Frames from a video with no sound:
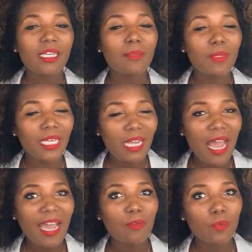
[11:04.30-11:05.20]
can be at
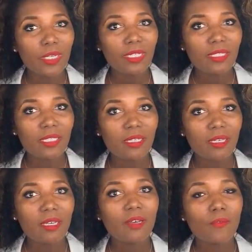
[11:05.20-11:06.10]
high risk
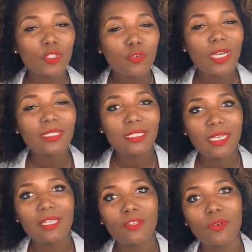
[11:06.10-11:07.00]
for trying to
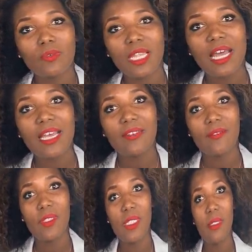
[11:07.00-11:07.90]
take their own
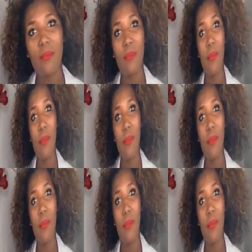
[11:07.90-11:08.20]
lives.